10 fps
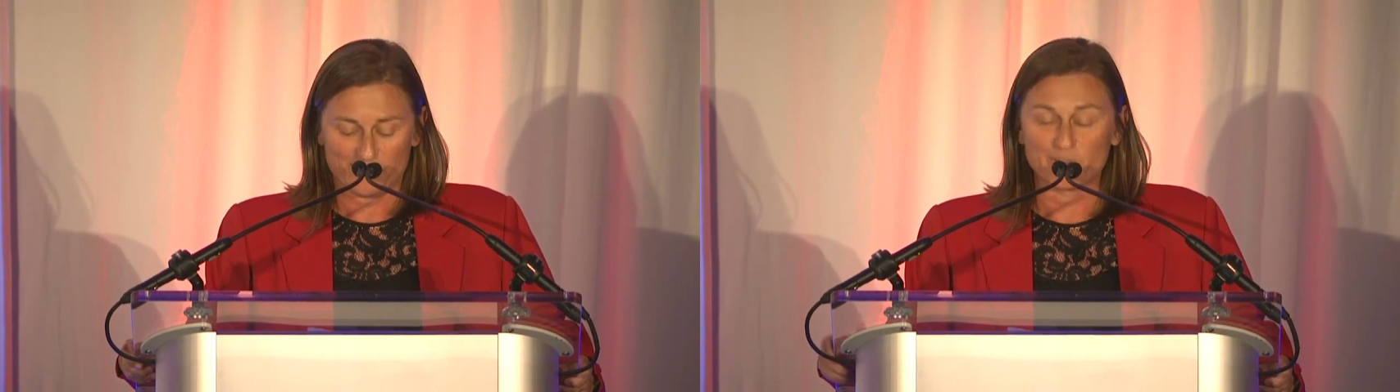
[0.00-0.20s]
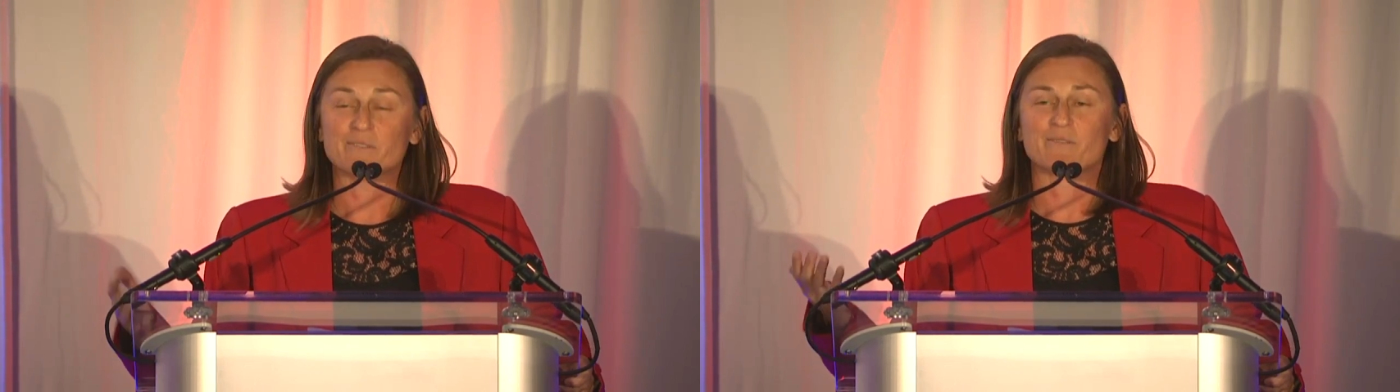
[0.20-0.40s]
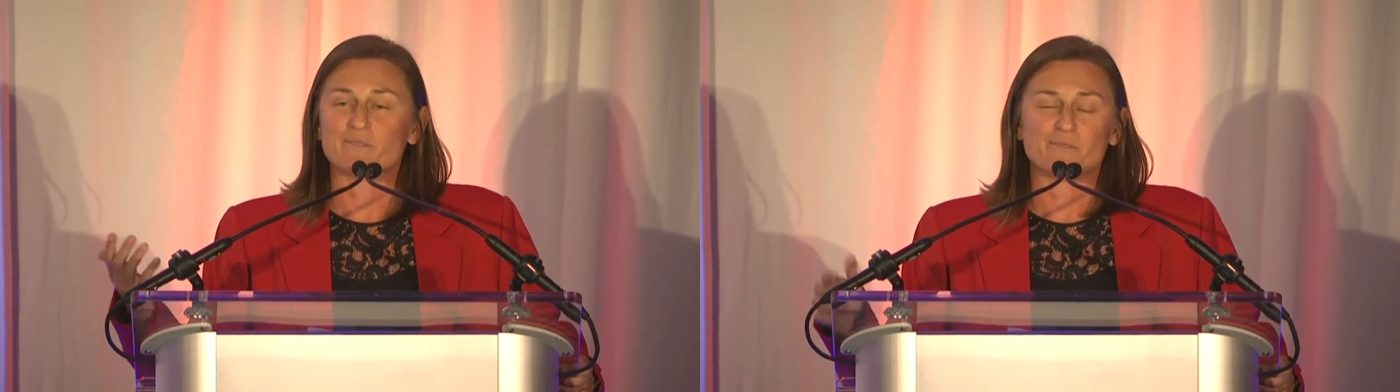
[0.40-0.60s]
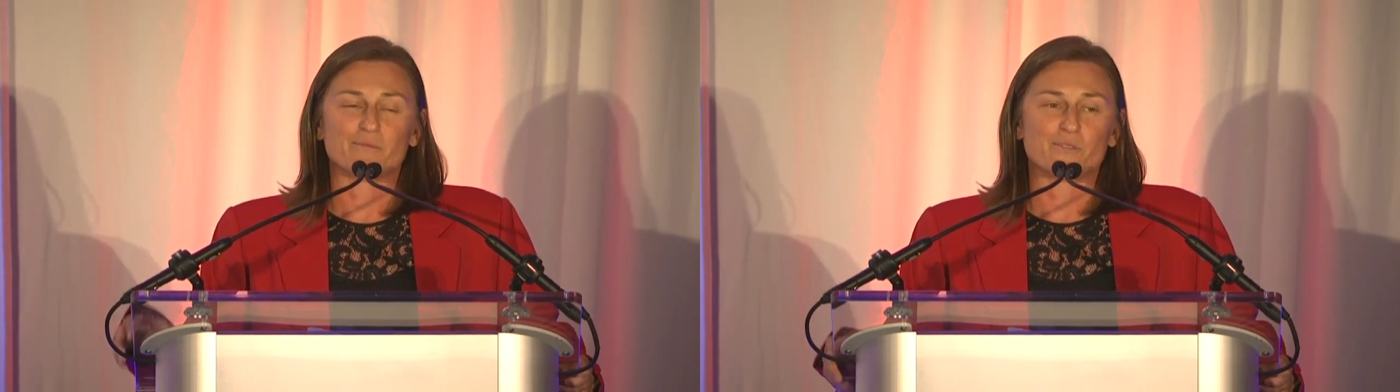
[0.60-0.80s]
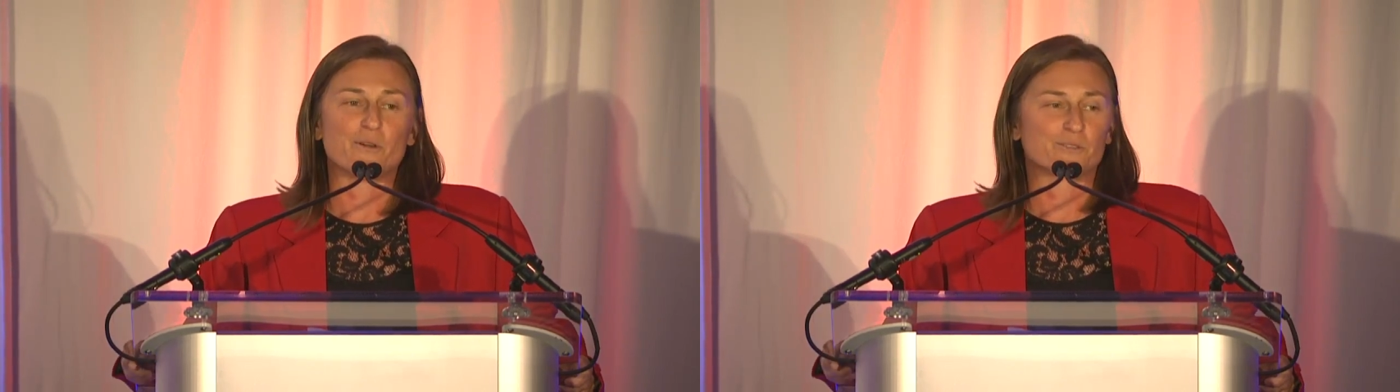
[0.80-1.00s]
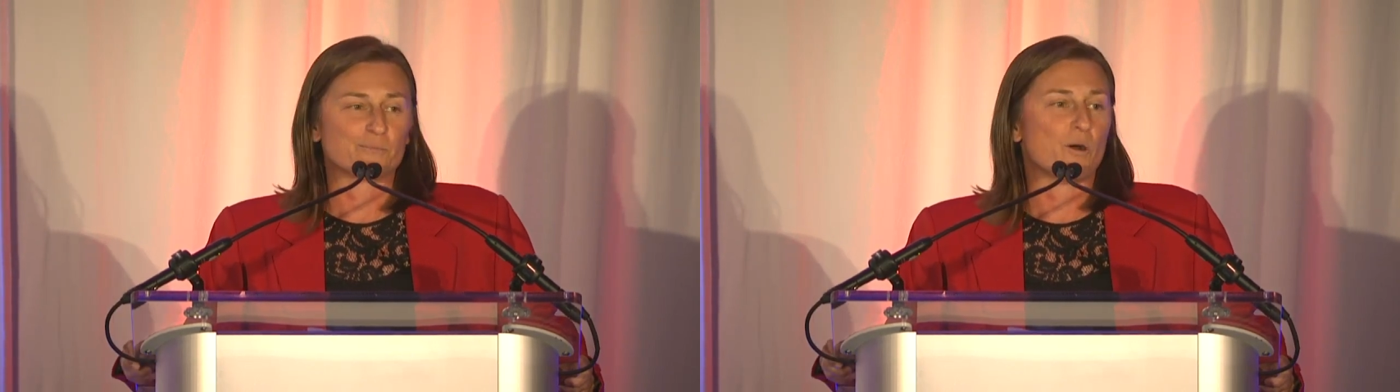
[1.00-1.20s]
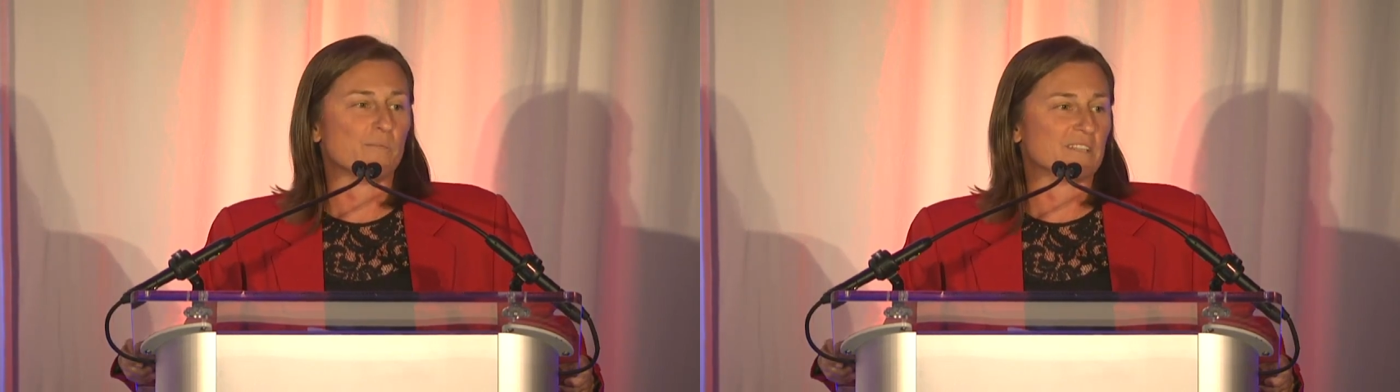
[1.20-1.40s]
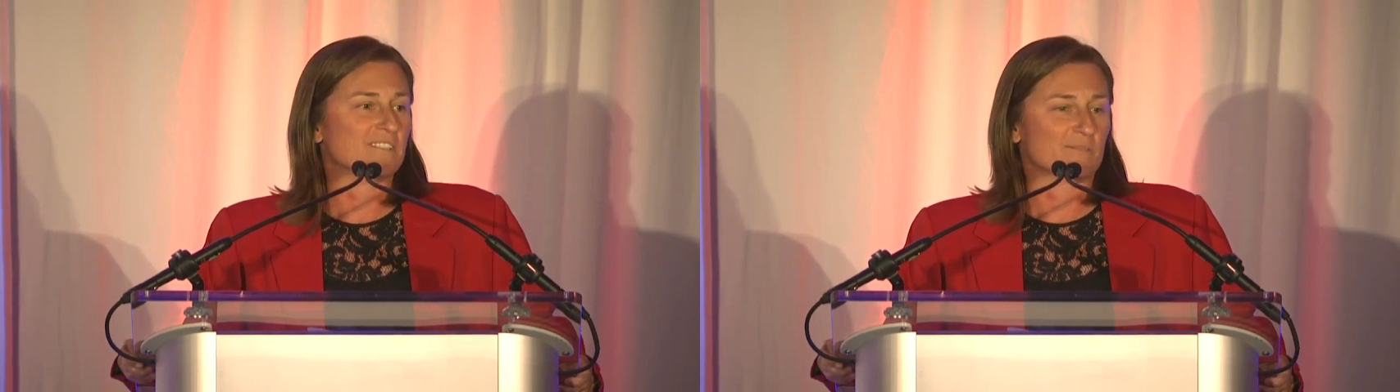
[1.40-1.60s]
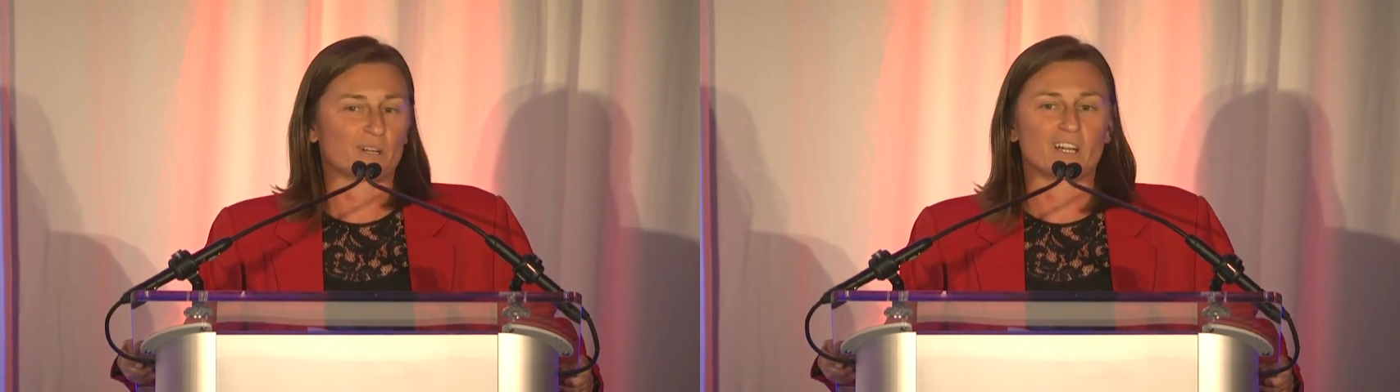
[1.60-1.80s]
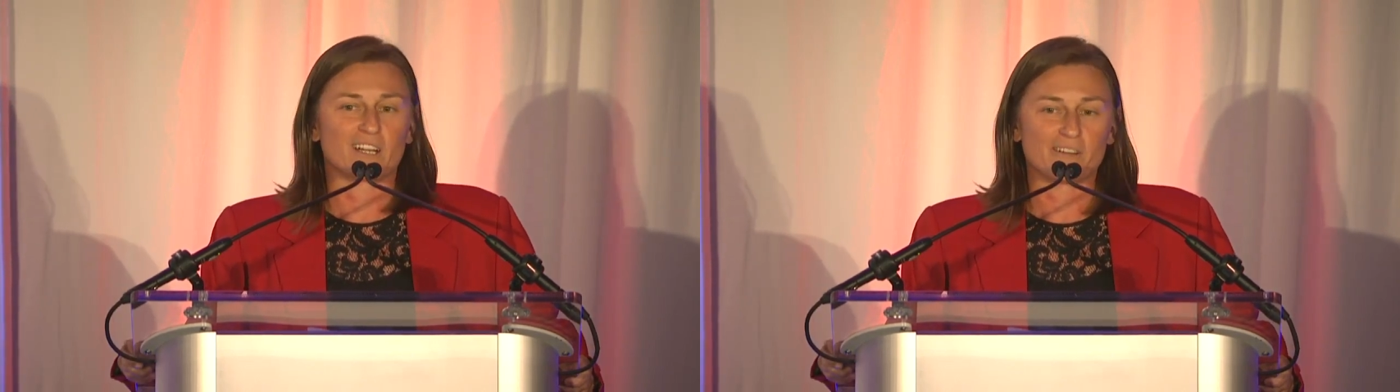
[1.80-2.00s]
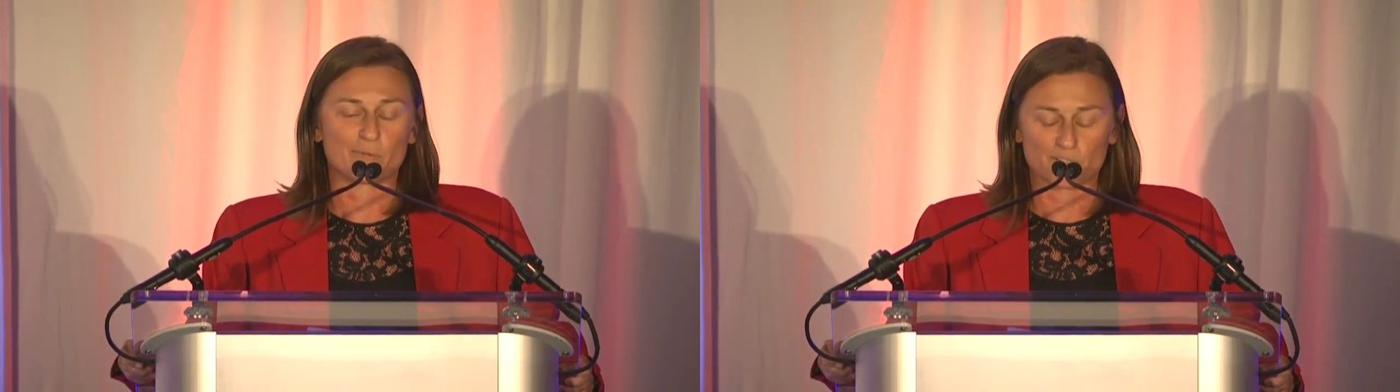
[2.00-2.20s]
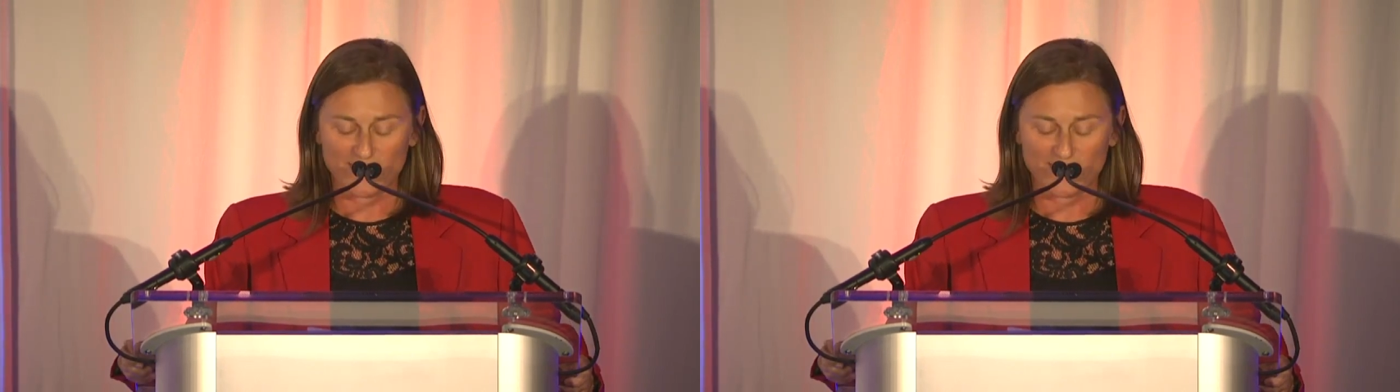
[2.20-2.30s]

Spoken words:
those moments were